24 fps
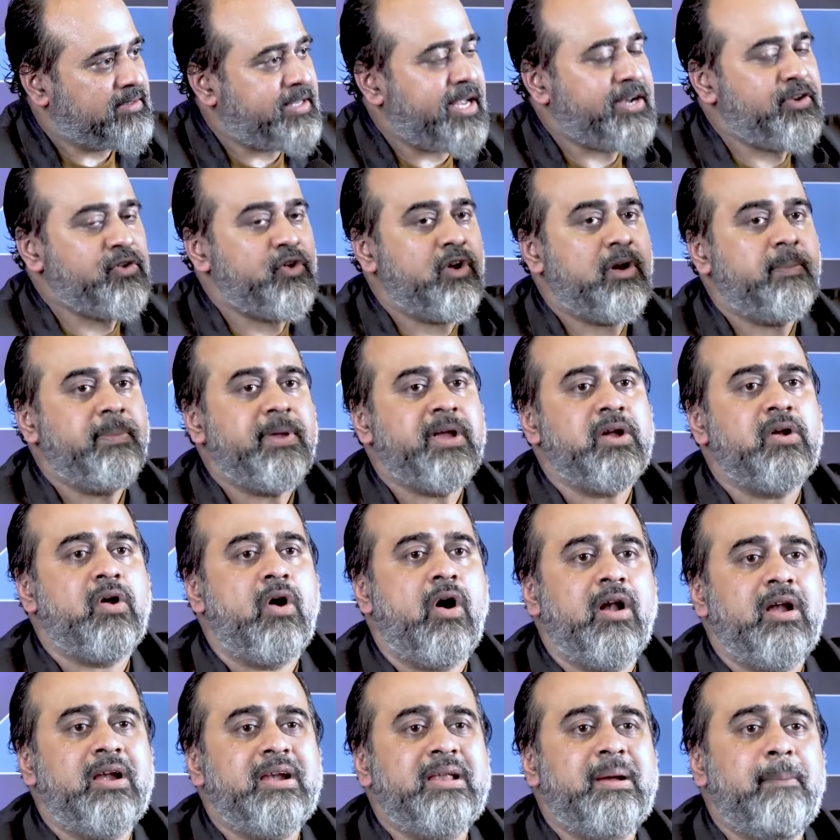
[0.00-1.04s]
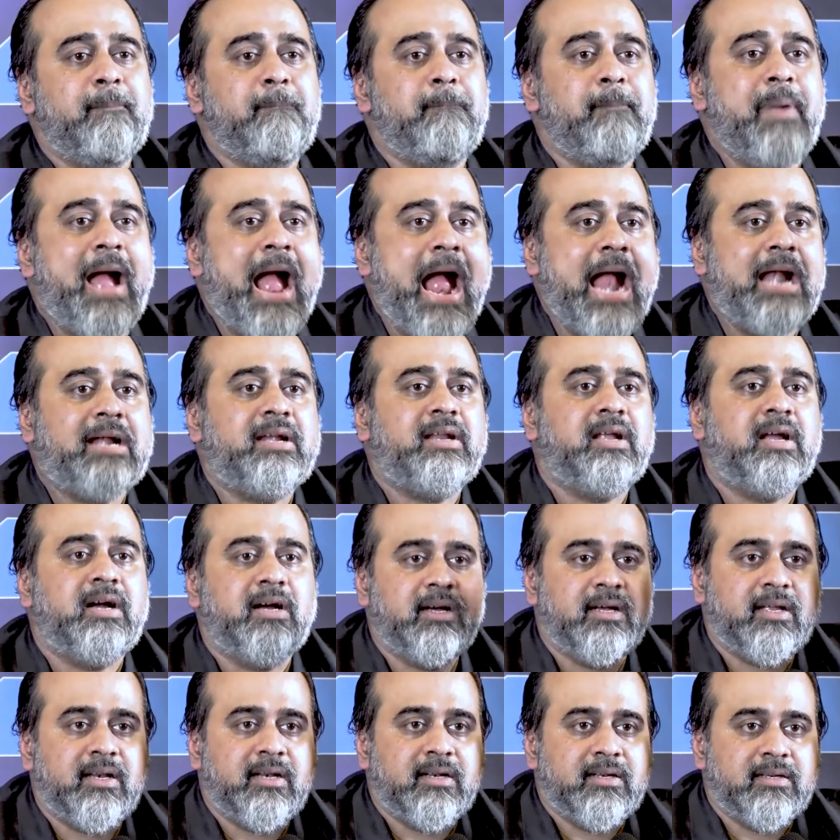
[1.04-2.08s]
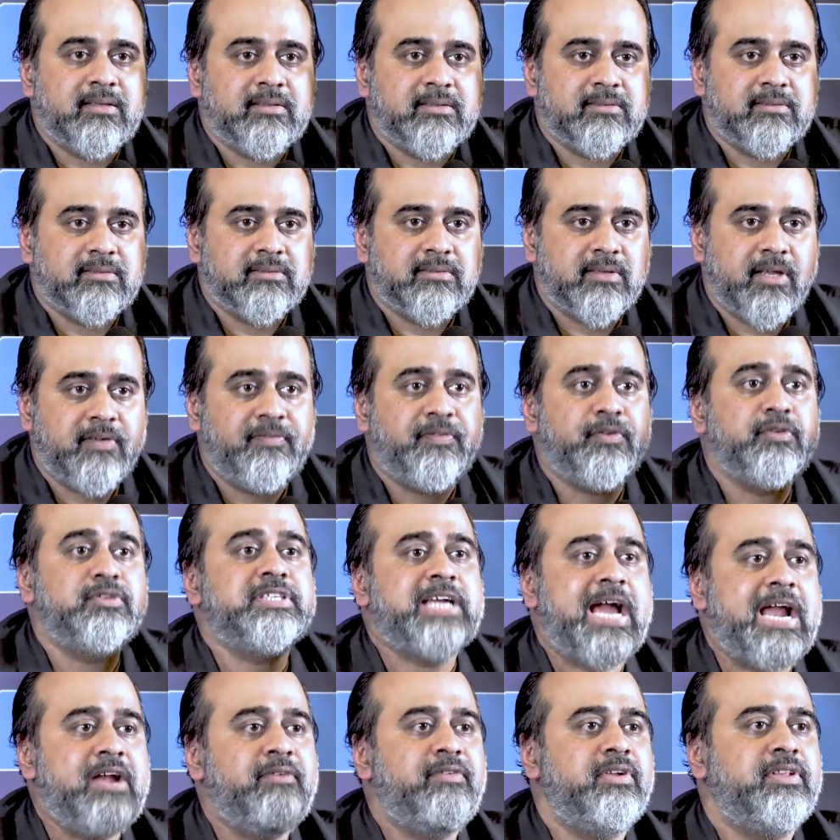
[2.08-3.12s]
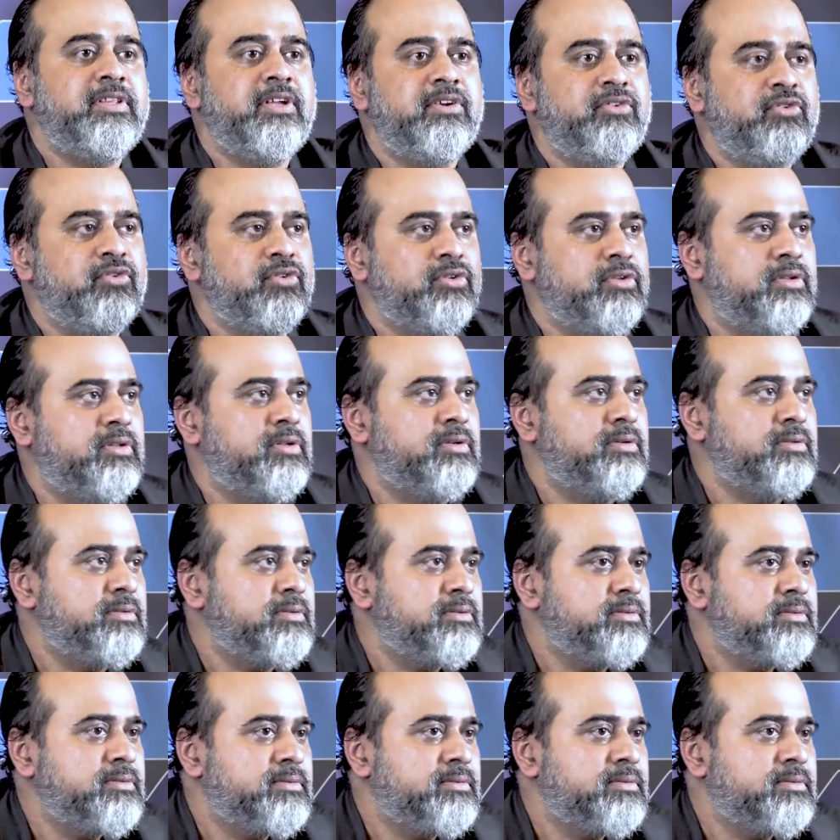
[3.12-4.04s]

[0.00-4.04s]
that you will be called a bad girl if you side with the truth,